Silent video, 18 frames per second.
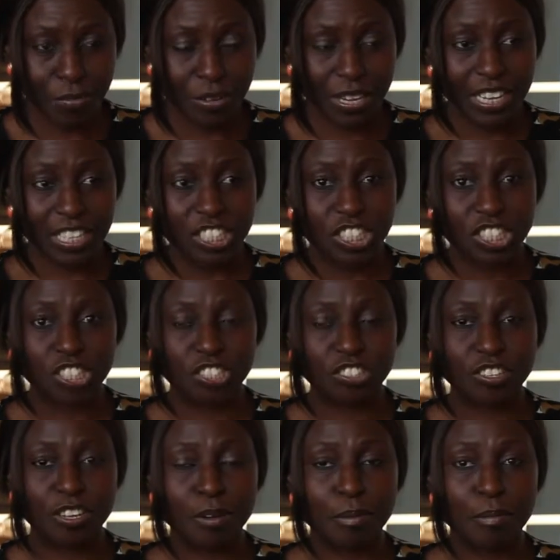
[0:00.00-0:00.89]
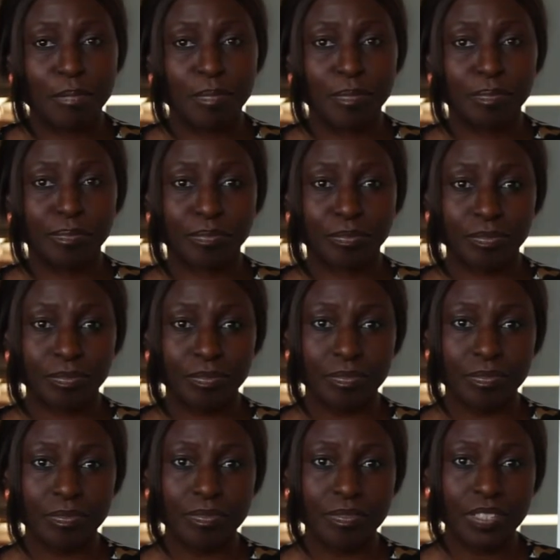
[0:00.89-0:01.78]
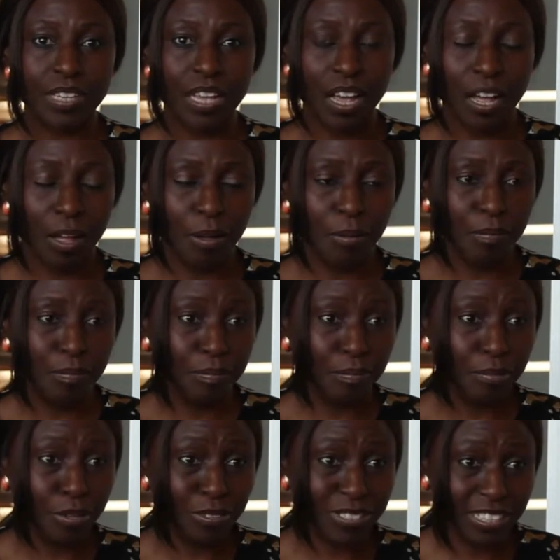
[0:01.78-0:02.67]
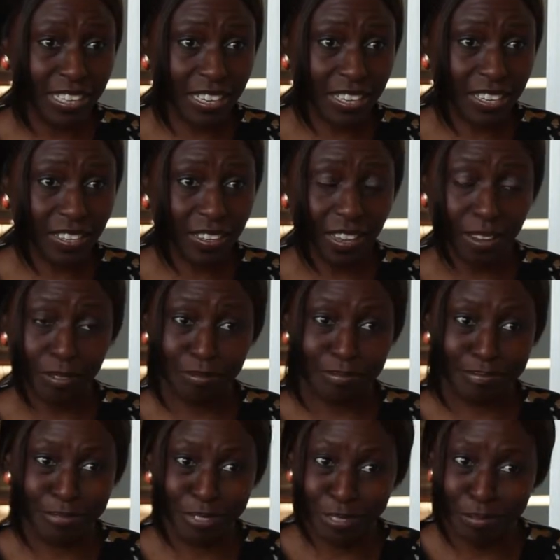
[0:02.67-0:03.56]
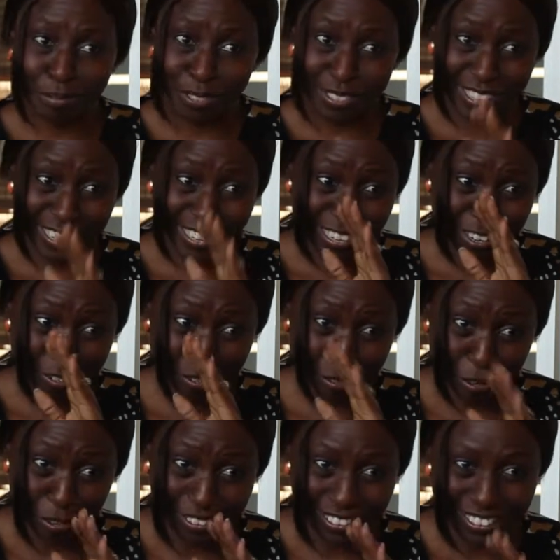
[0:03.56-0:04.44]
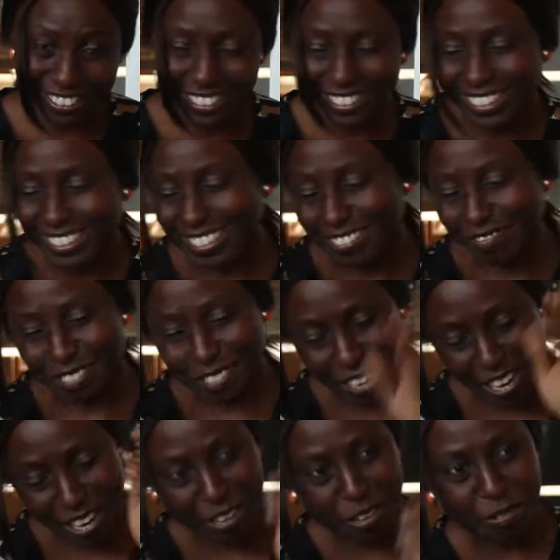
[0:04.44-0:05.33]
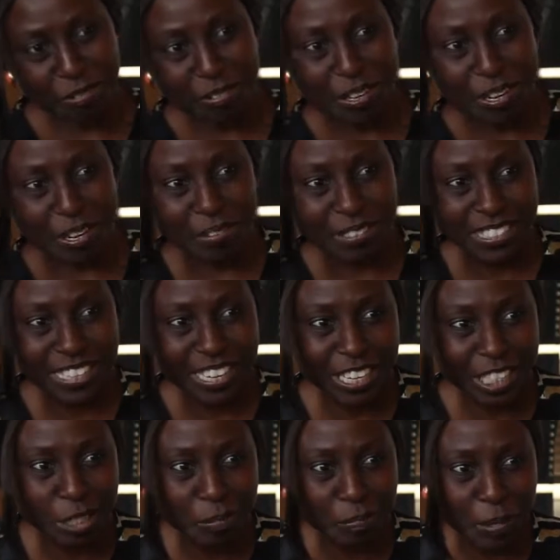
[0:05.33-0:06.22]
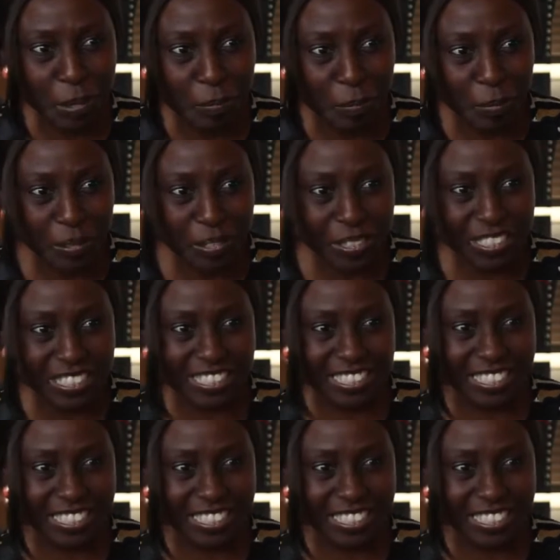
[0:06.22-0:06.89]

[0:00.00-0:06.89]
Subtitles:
We can teach them music. I'm not musical at all, but I know we got to send us people.